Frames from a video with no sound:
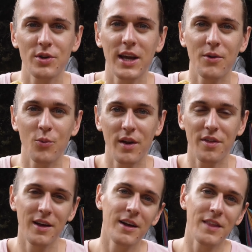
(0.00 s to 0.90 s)
get with
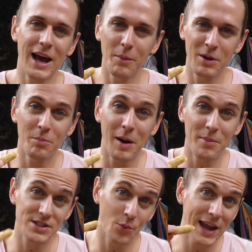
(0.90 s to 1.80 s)
the jalapeno
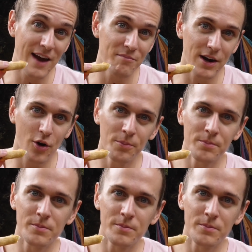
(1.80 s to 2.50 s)
poppers that we have back home.